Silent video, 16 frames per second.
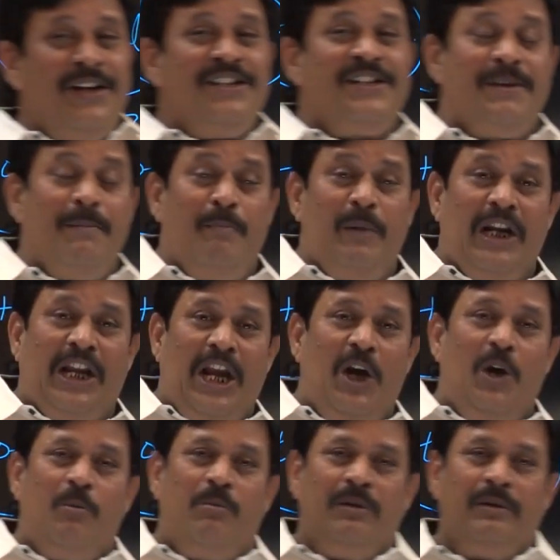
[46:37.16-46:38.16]
in simple
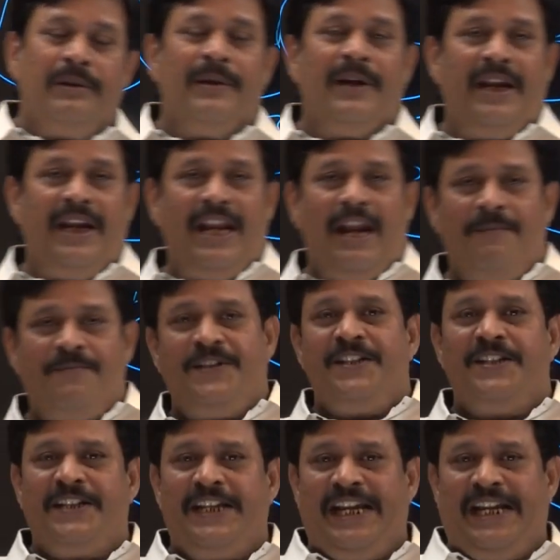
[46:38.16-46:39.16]
cube, in
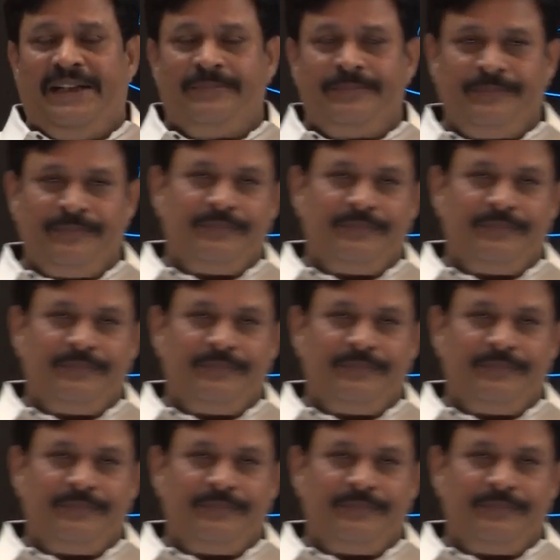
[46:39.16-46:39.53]
FCC,